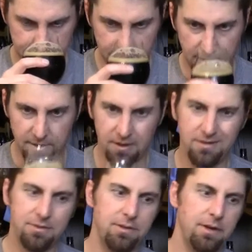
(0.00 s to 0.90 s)

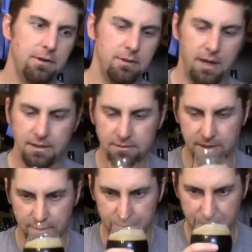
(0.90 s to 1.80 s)
Although, I don't
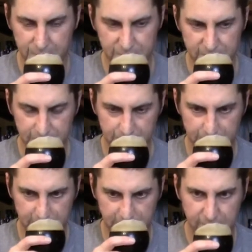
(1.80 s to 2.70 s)
know, maybe there's a little
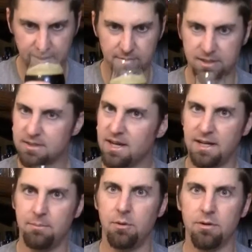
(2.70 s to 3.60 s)
bit in there, but it's
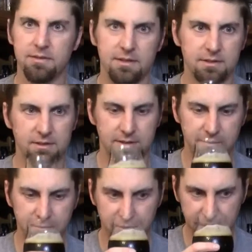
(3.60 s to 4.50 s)
kind of morphed into
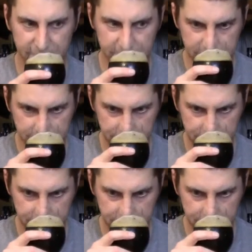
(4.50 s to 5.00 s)
different flavors.